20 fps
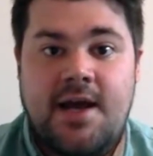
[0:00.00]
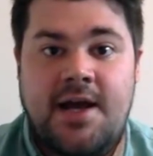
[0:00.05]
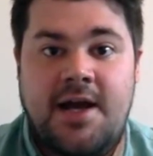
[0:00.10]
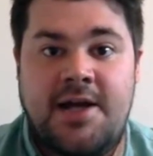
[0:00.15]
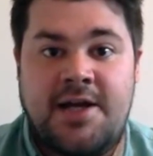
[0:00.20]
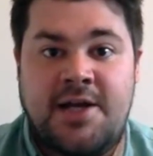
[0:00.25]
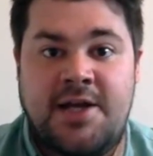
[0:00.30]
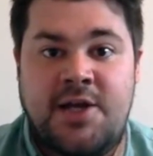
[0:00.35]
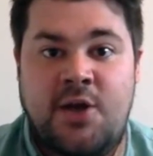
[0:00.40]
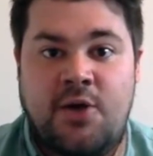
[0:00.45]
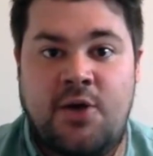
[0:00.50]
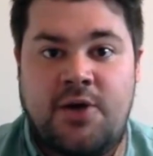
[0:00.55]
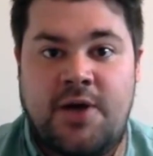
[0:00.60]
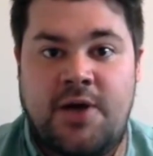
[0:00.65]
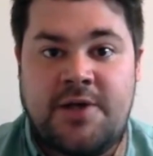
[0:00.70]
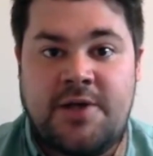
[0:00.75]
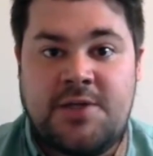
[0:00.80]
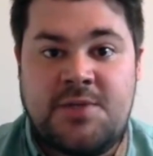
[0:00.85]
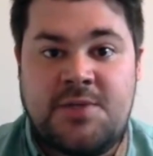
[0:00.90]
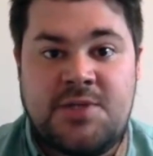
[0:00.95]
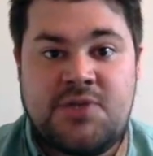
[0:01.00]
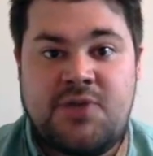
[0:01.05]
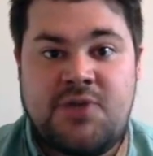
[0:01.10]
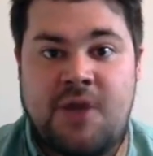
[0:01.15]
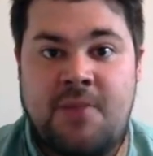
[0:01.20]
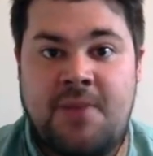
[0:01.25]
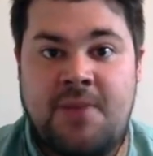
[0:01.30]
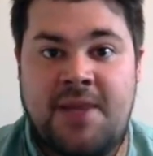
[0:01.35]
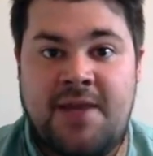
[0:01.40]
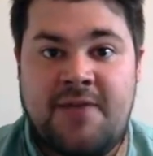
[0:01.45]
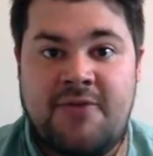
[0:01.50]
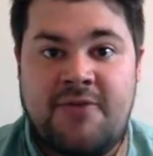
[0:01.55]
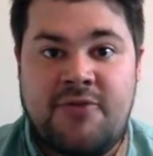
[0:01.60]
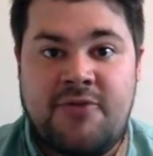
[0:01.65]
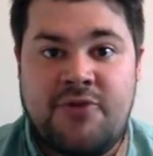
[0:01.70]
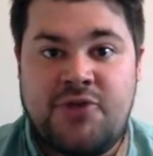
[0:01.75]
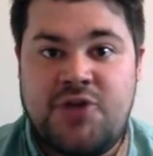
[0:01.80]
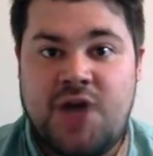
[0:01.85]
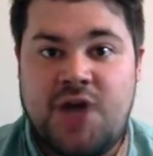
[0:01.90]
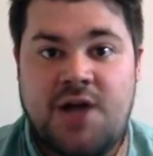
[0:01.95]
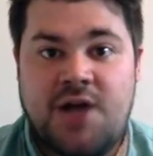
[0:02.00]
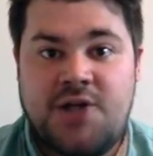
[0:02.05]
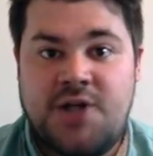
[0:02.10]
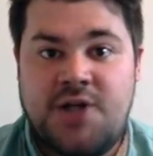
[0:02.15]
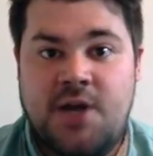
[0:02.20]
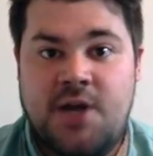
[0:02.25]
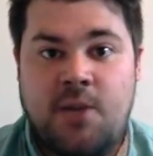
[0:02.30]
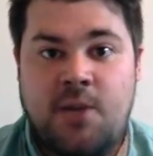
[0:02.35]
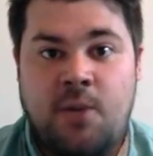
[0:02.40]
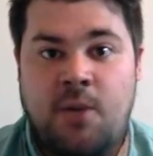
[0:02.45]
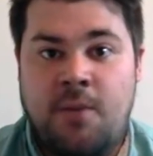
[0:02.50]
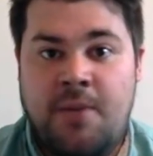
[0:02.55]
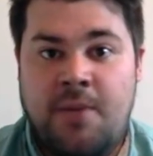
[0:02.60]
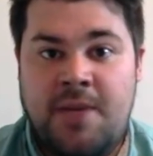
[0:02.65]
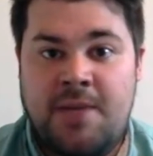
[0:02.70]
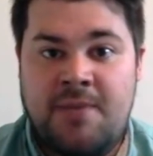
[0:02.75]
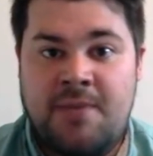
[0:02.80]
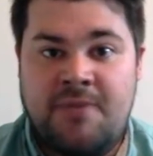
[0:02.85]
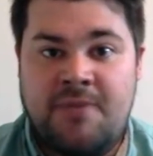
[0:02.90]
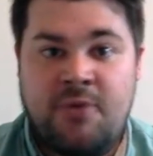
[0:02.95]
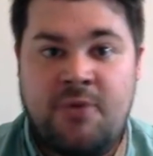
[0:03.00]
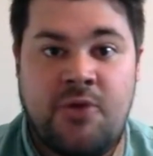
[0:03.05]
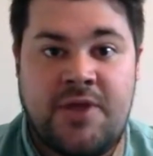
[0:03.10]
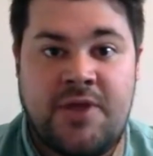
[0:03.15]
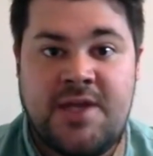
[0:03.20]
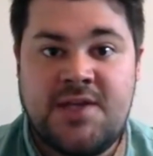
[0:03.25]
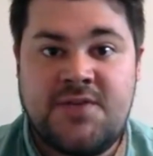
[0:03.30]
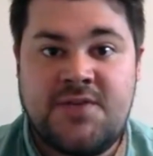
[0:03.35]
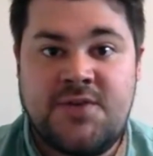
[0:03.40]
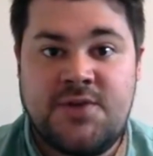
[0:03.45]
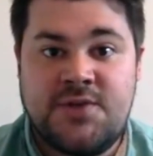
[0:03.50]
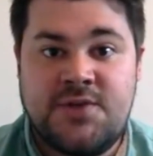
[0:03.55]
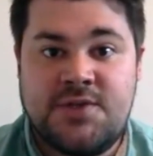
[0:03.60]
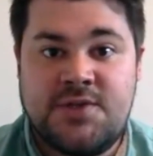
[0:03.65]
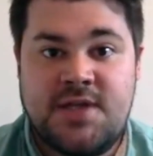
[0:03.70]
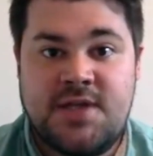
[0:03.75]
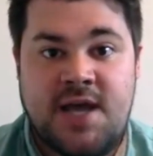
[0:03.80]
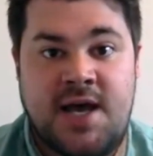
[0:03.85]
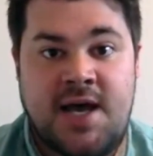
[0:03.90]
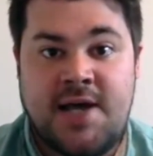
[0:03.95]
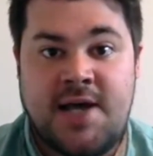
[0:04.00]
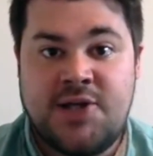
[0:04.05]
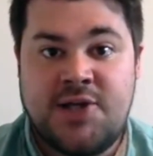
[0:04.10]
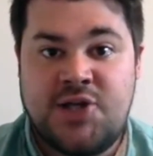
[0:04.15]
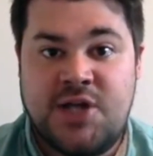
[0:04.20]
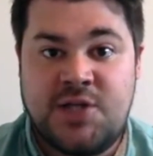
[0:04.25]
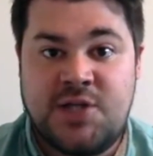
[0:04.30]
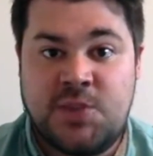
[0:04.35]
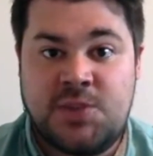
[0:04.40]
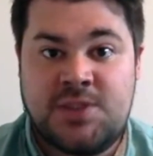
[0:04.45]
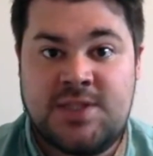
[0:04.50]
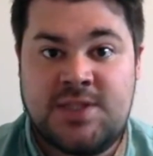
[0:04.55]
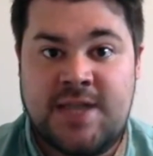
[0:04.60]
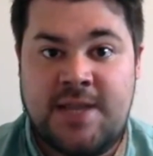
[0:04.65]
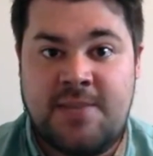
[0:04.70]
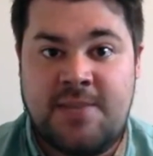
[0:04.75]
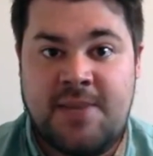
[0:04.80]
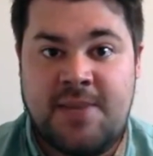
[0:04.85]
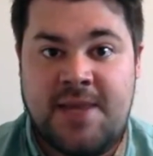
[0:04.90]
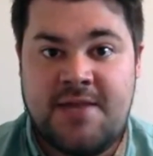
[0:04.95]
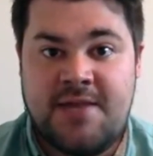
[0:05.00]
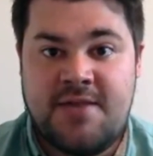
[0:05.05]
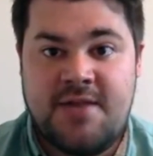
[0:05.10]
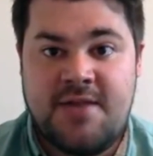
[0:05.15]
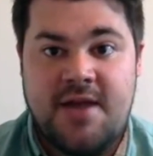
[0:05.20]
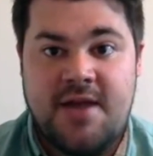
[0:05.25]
and you're not going to be scrambling for a charger 1 minute before the interview is scheduled to take place.